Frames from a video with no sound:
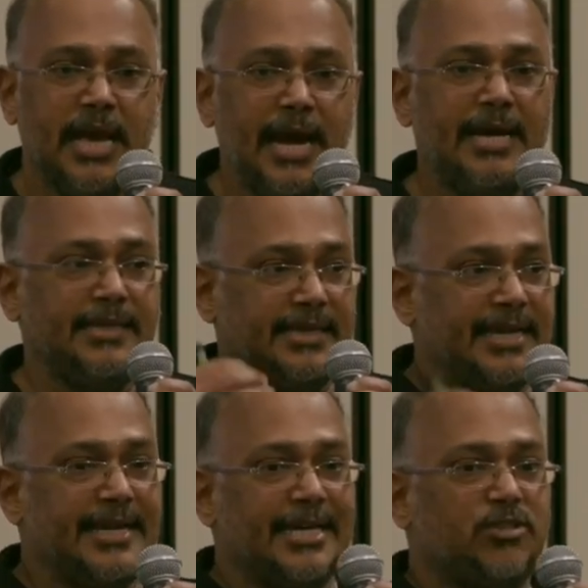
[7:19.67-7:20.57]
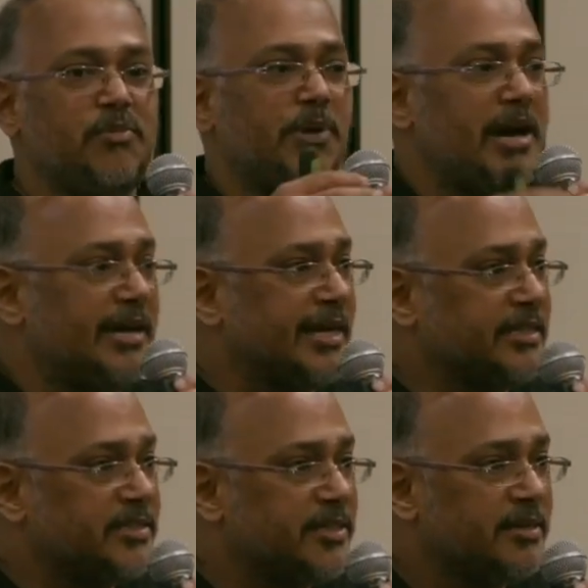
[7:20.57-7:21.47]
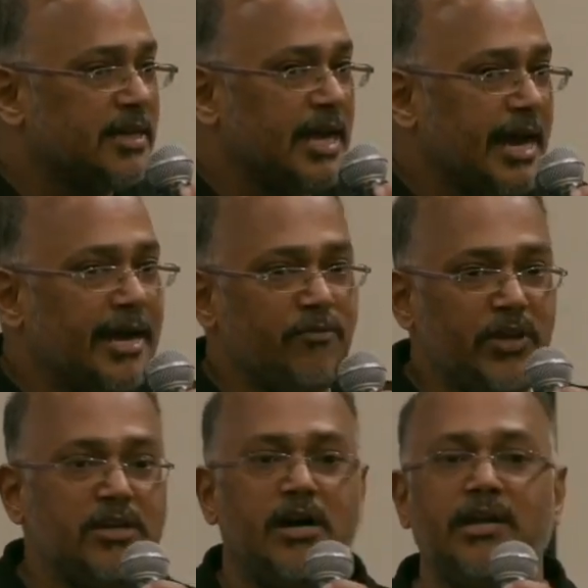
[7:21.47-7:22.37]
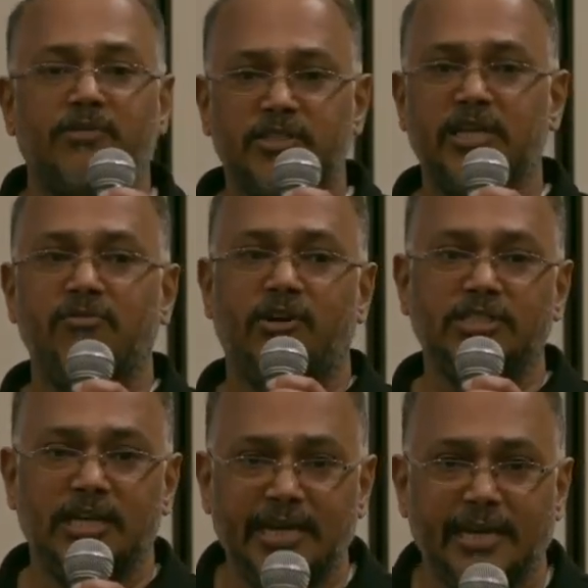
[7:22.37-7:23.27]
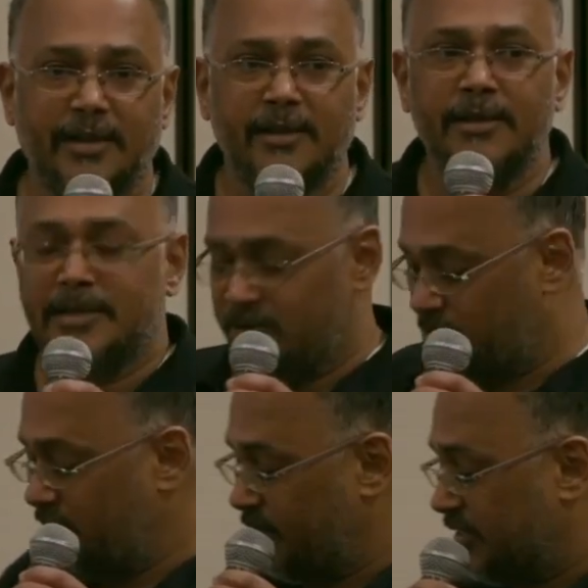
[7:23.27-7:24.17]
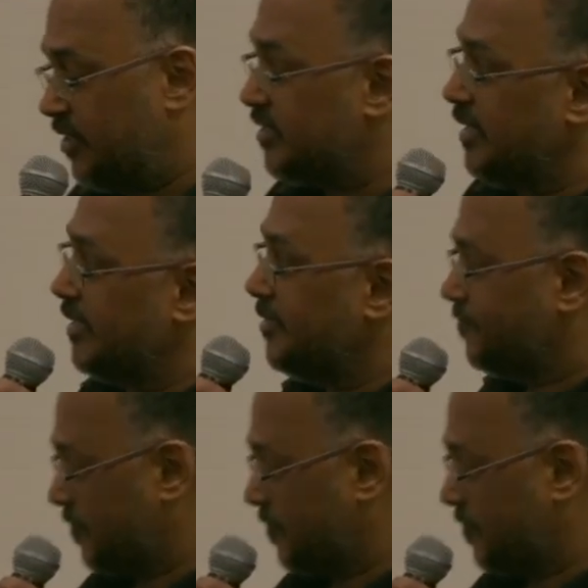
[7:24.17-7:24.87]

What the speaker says: And the ticket has to be prioritized. And we call ourselves agile, okay, with this disconnect.